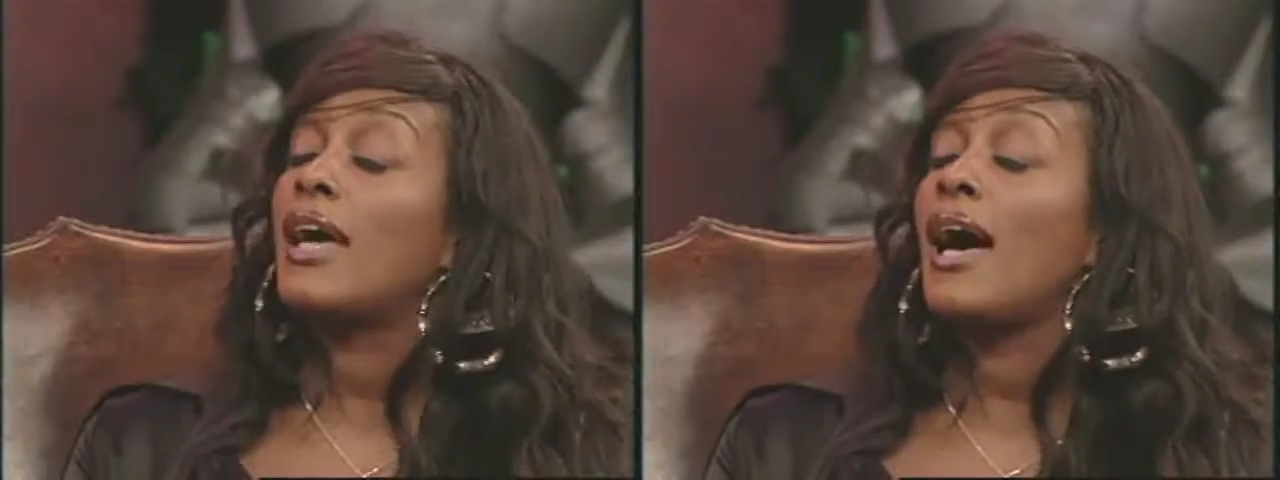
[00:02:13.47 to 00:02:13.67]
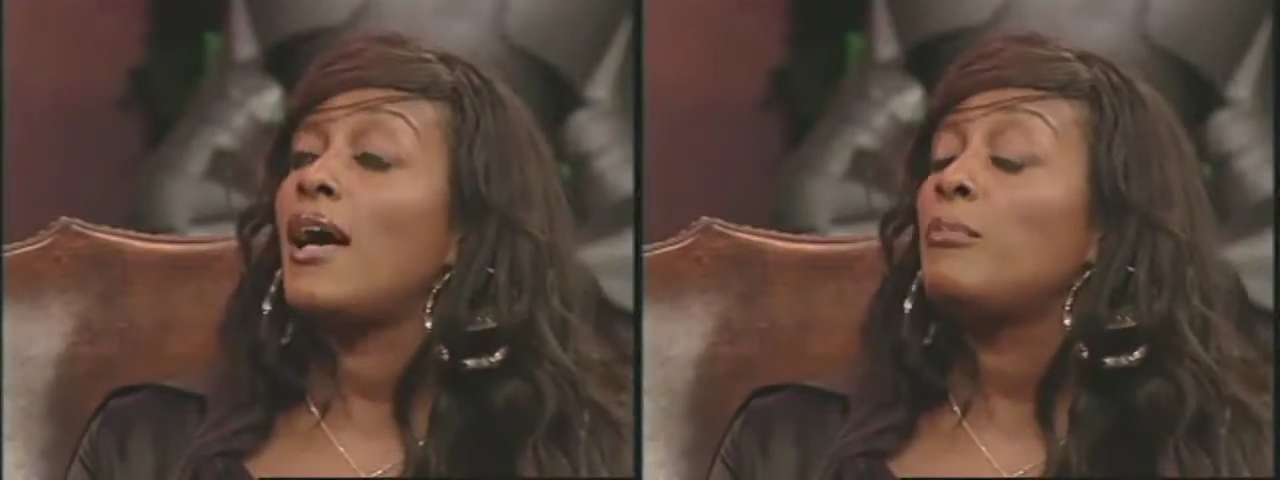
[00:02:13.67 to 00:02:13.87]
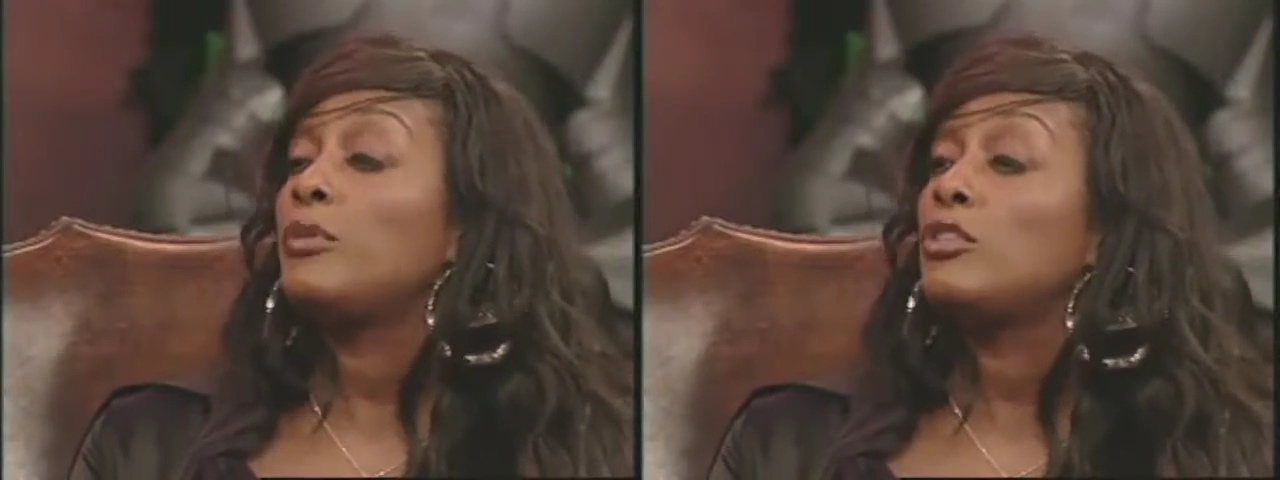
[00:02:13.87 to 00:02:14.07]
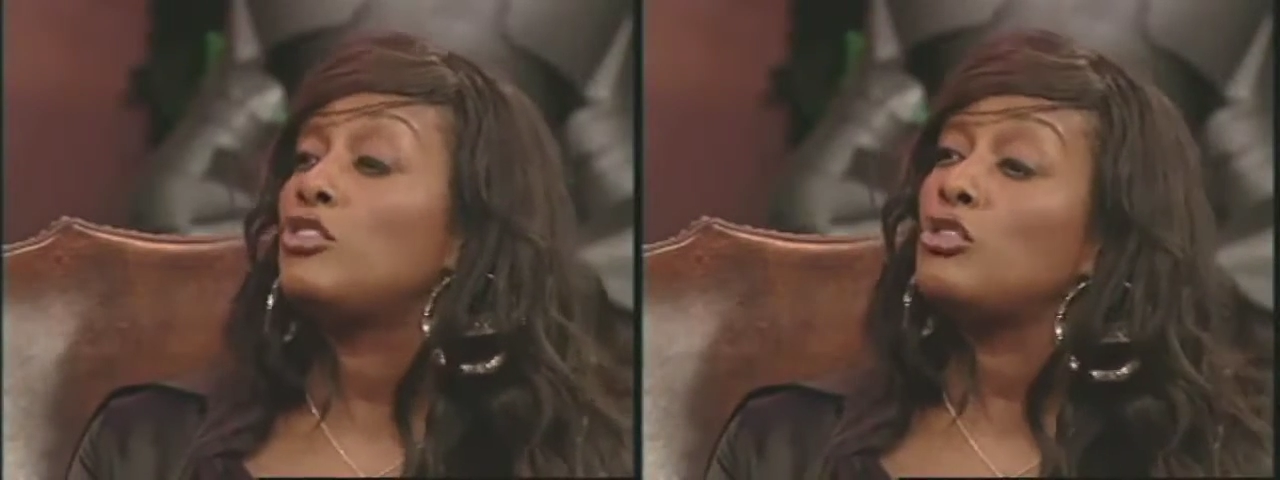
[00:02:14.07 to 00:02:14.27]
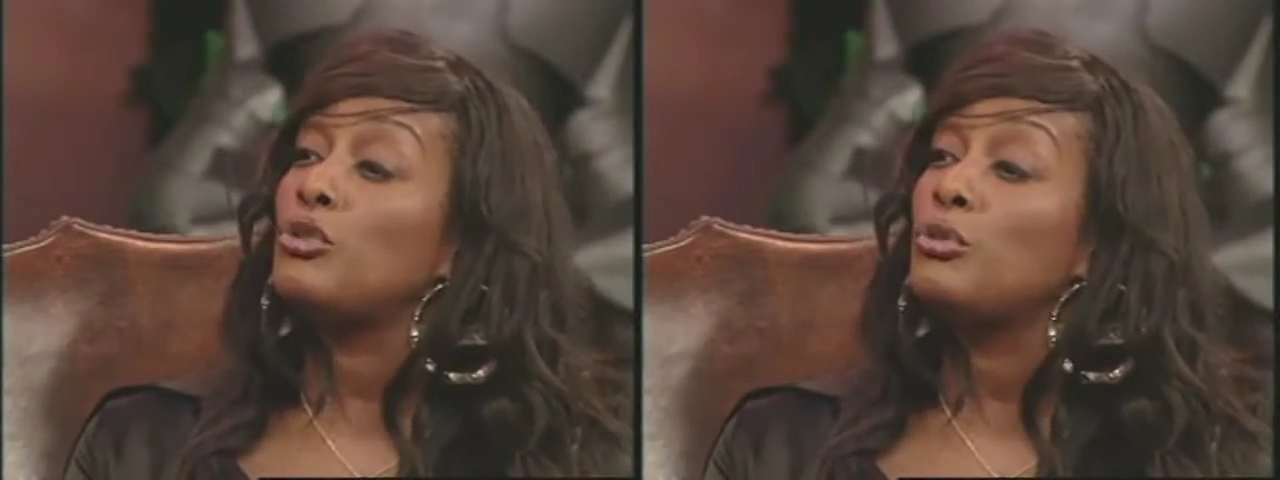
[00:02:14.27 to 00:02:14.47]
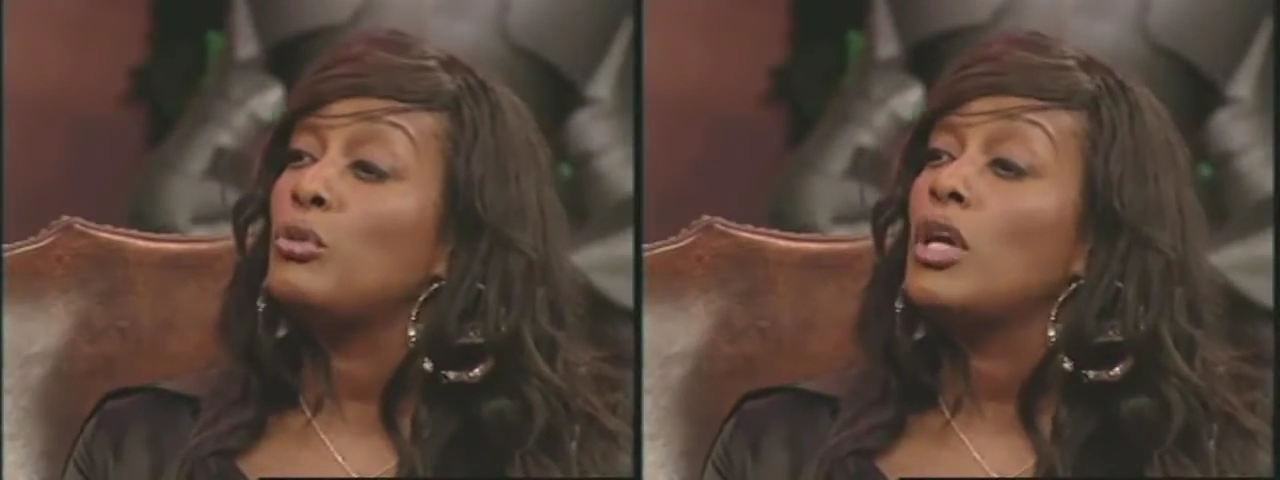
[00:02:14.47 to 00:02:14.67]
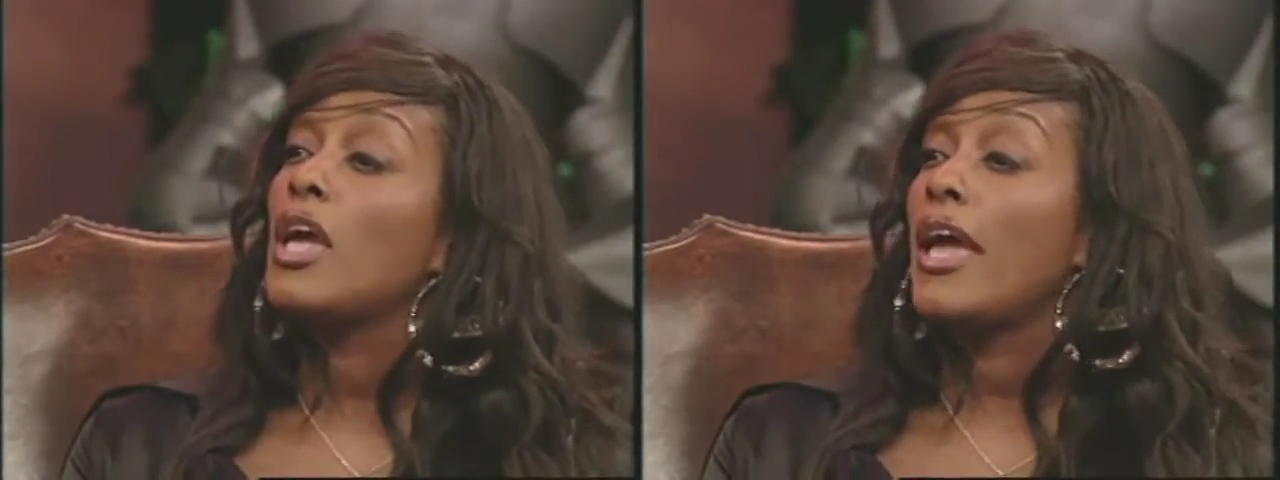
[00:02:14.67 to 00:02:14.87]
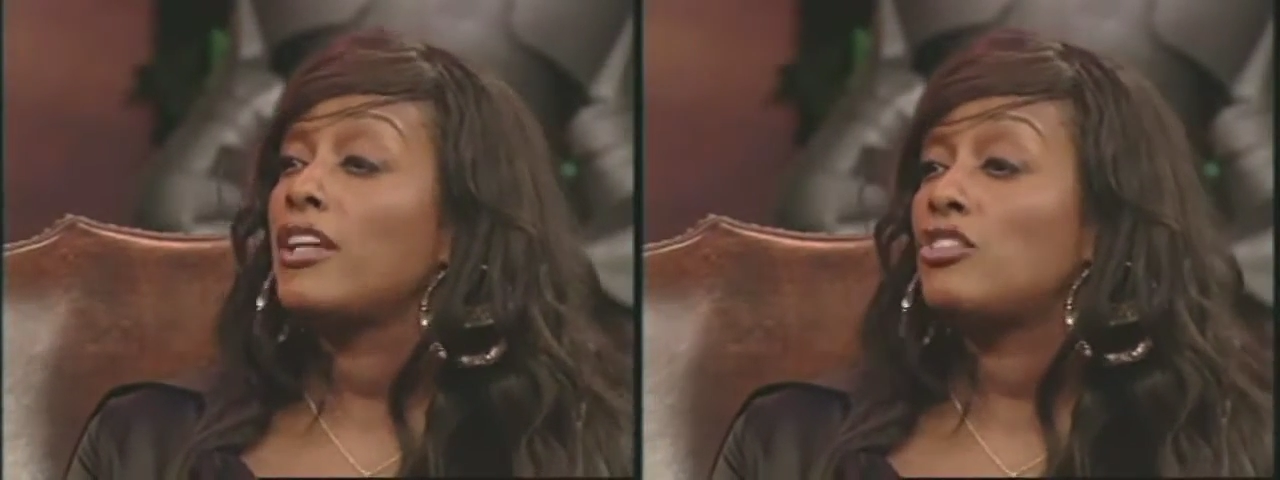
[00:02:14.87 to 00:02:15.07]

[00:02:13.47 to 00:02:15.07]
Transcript: God put you at